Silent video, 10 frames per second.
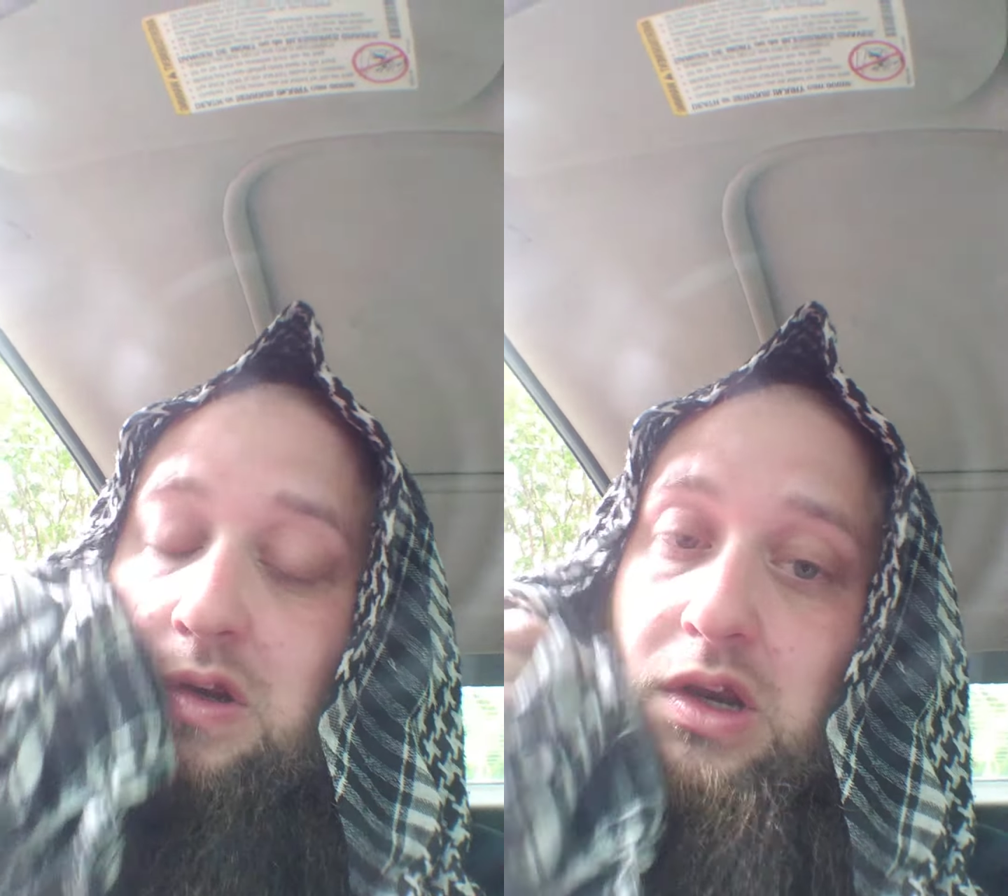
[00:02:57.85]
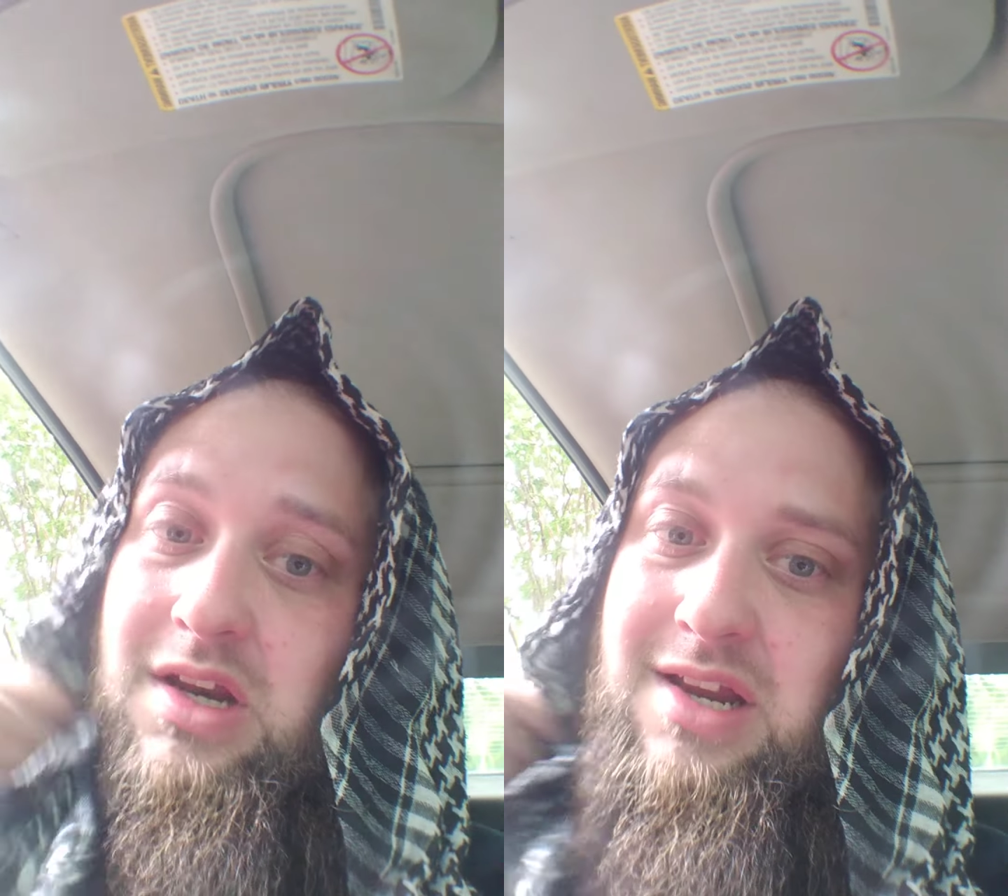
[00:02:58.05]

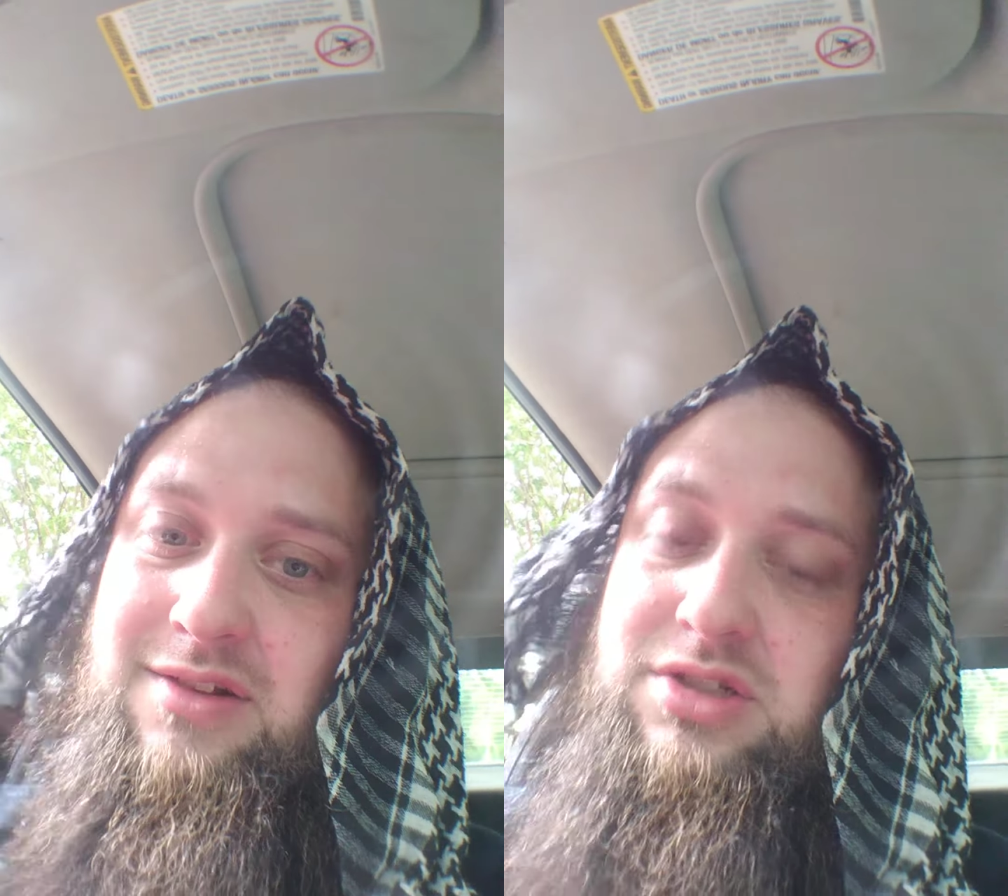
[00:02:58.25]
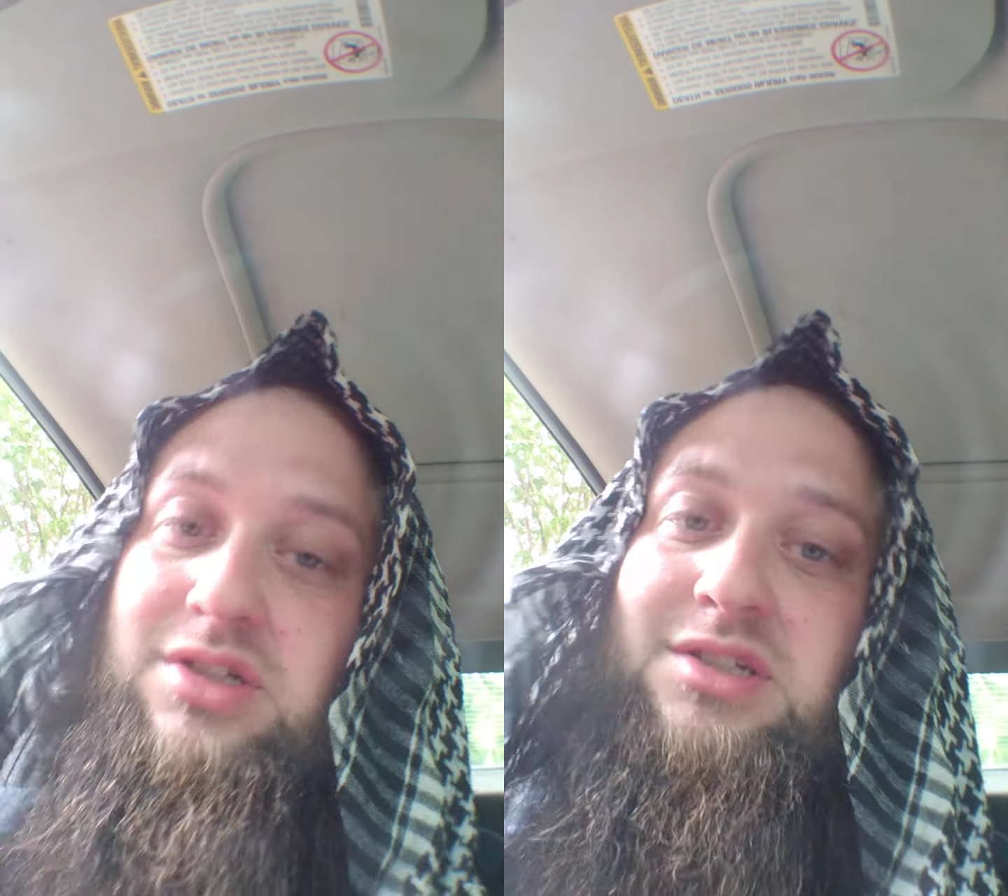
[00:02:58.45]
an
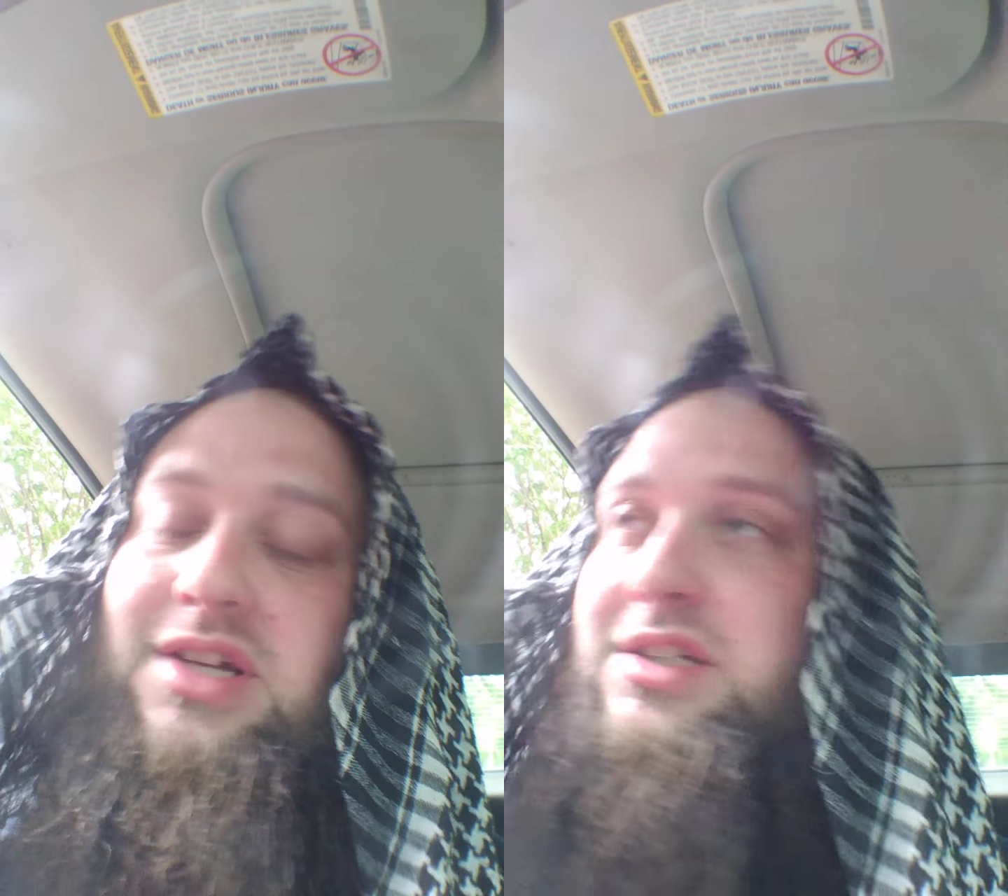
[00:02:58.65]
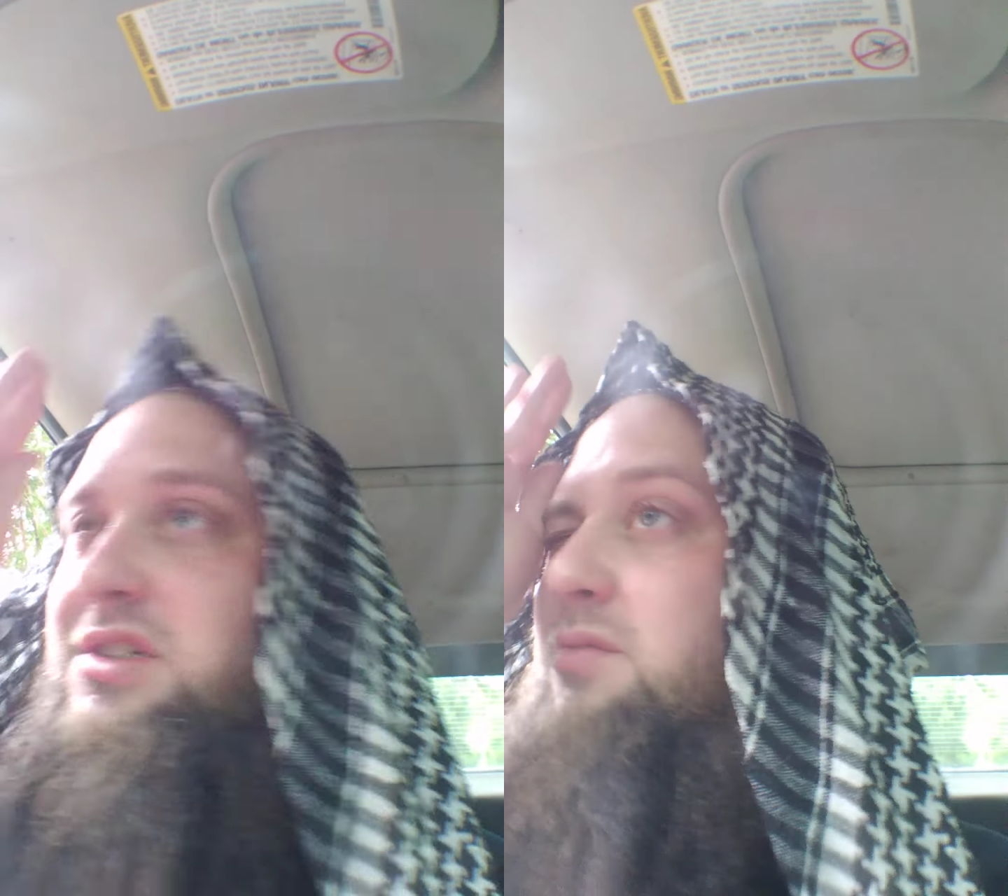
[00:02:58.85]
English
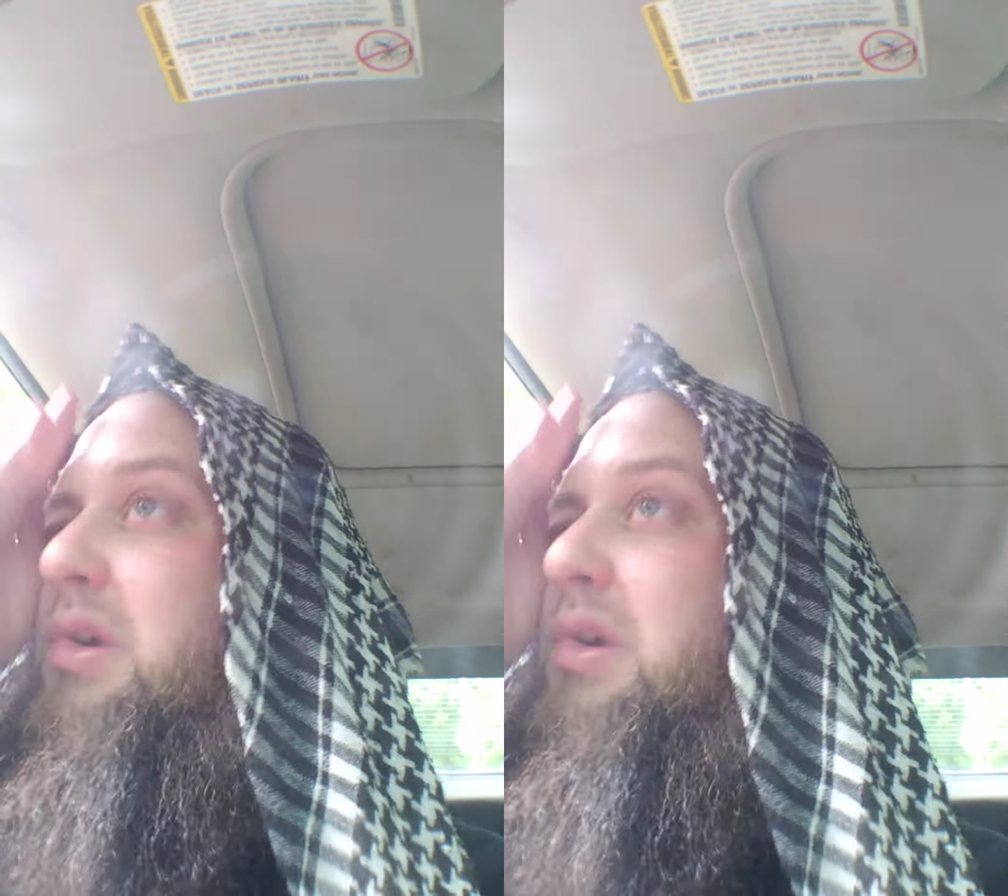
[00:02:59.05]
translation.